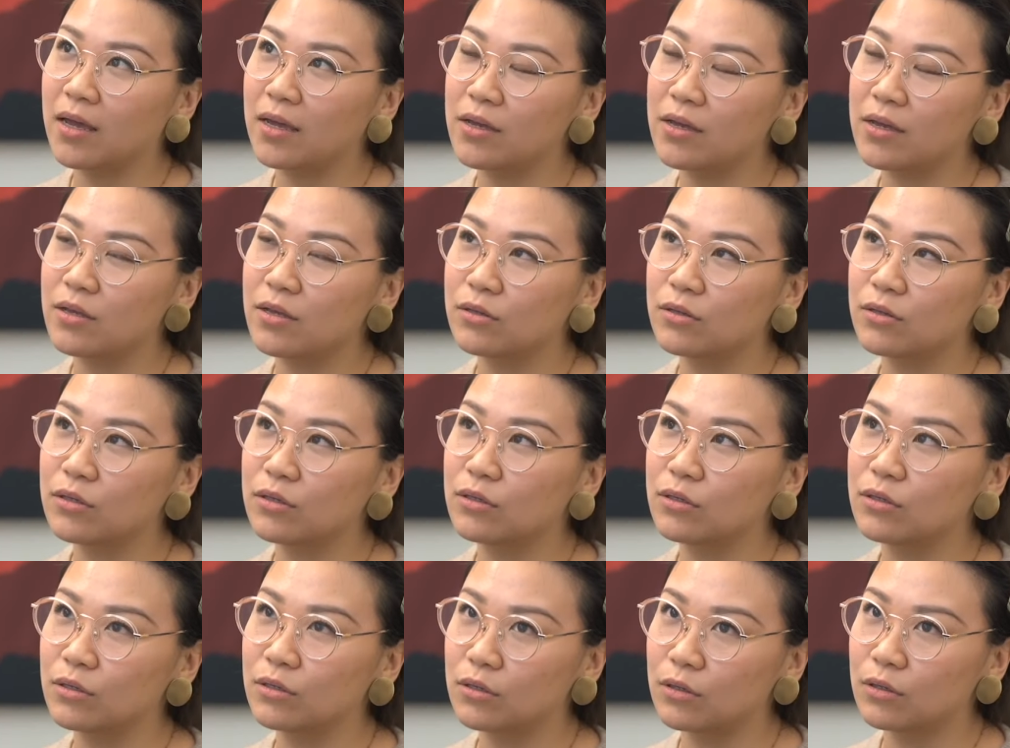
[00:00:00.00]
used to
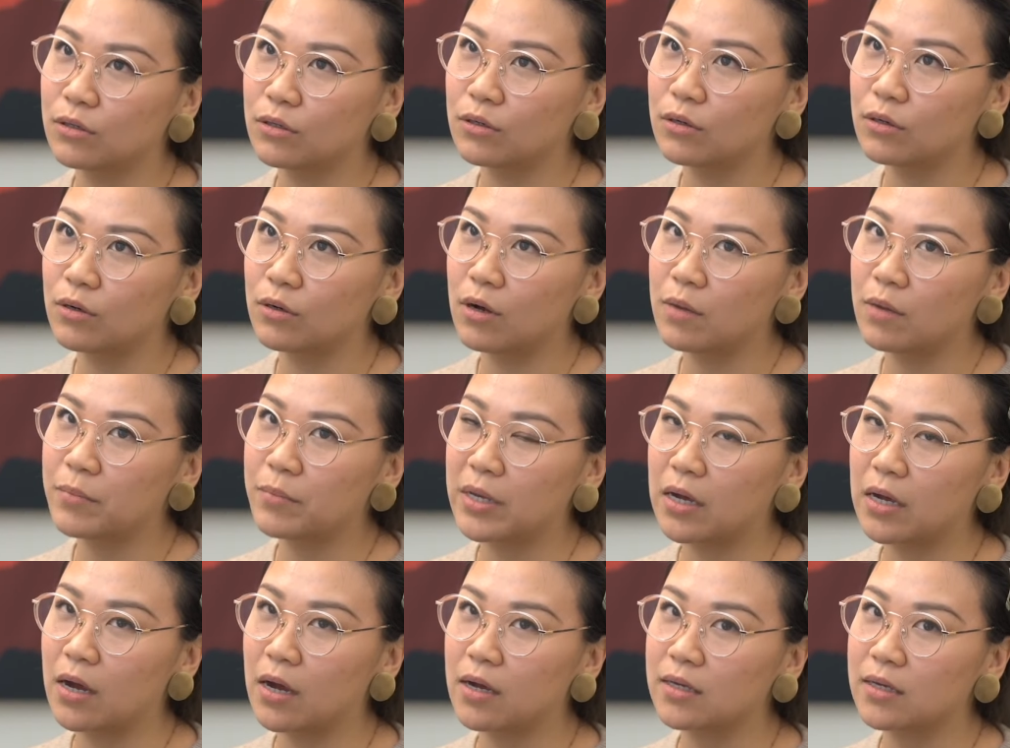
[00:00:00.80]
do
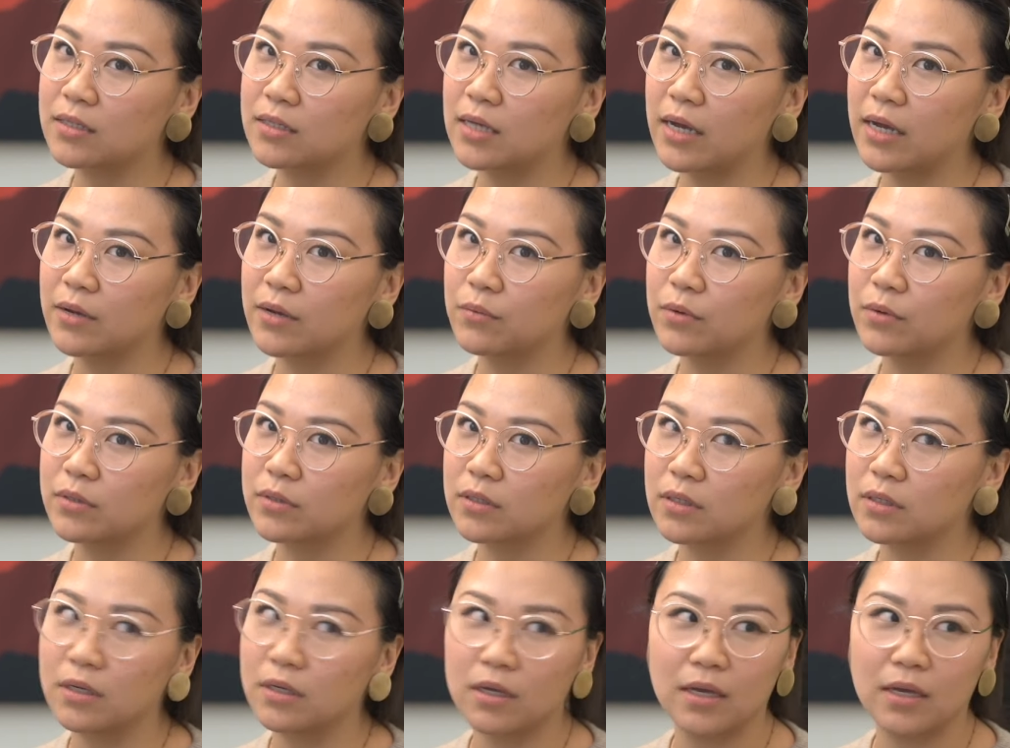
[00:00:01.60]
because I
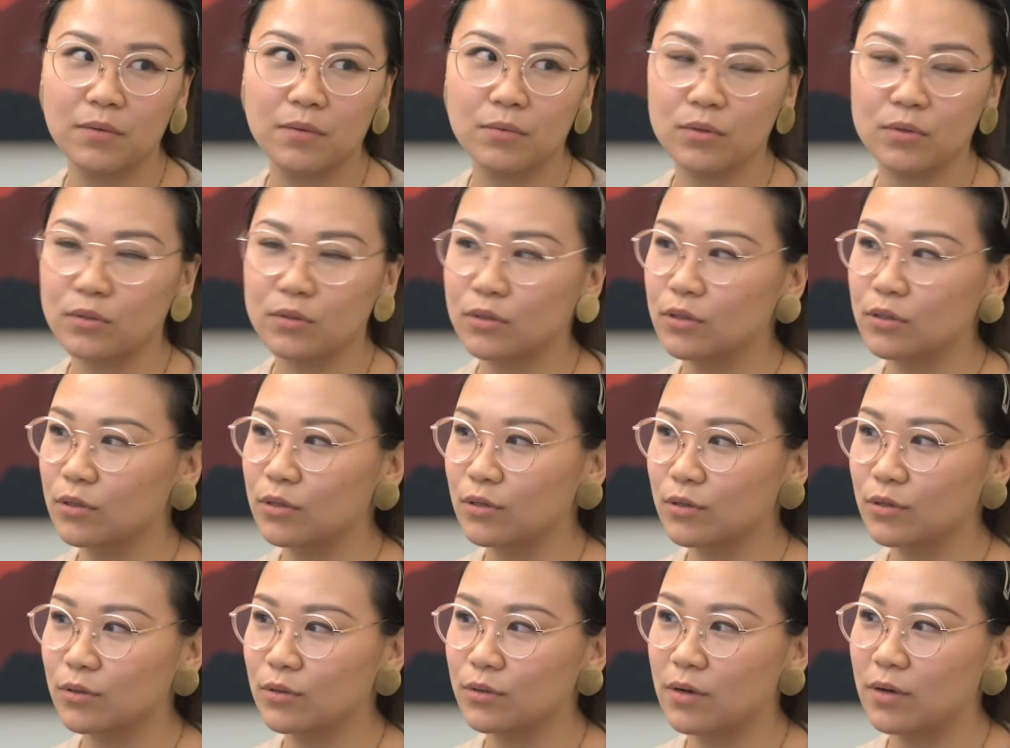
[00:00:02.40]
wasn't able
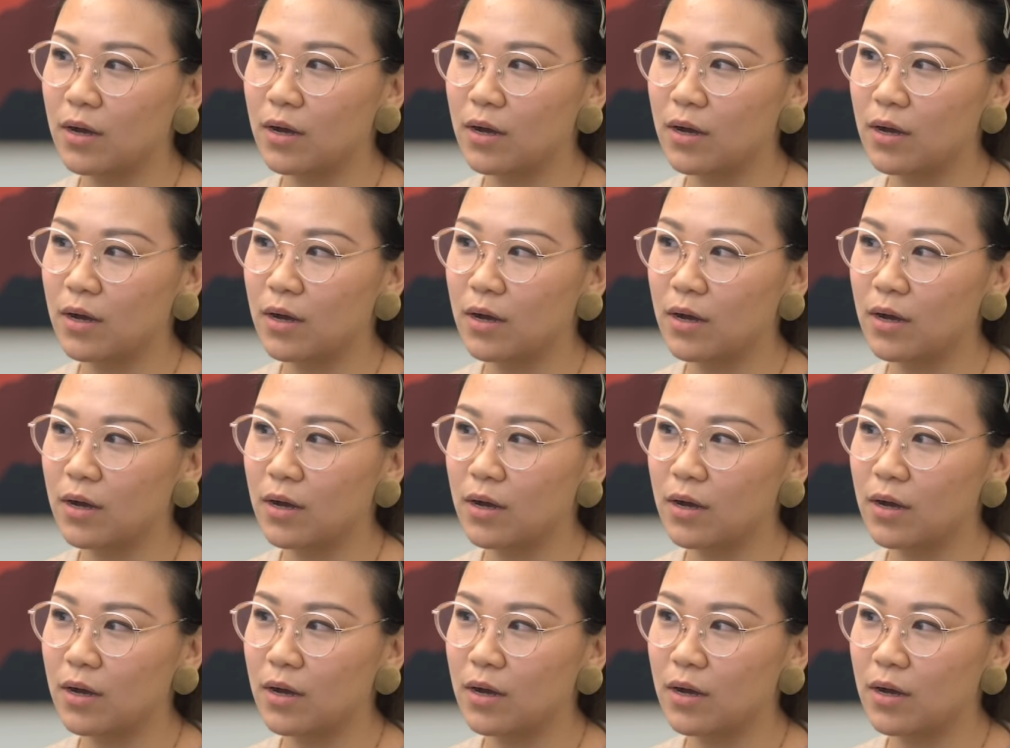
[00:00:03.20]
to